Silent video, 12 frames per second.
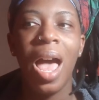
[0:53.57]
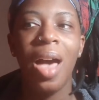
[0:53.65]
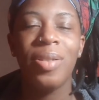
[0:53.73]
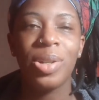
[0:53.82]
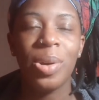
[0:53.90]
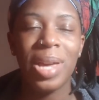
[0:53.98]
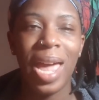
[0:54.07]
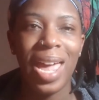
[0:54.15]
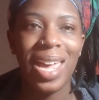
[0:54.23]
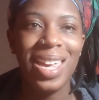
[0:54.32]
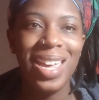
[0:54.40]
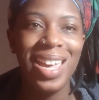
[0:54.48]
I was like,
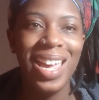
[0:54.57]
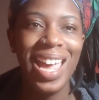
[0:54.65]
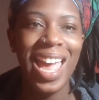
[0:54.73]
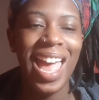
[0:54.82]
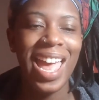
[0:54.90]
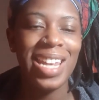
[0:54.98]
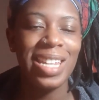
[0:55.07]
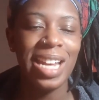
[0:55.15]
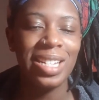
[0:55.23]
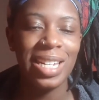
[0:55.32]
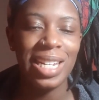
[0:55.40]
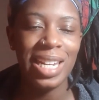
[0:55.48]
okay. And
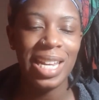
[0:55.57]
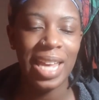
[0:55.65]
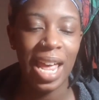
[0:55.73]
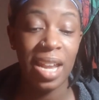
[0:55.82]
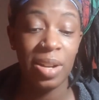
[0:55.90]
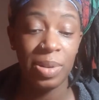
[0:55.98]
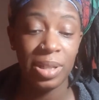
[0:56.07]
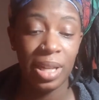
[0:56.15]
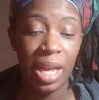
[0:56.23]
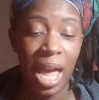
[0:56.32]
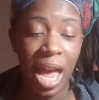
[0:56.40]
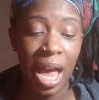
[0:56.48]
they did it again. It was
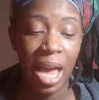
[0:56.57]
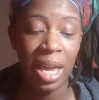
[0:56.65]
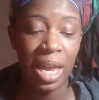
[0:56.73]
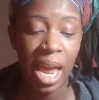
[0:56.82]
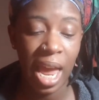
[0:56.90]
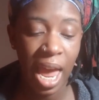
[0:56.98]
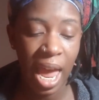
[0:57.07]
still high.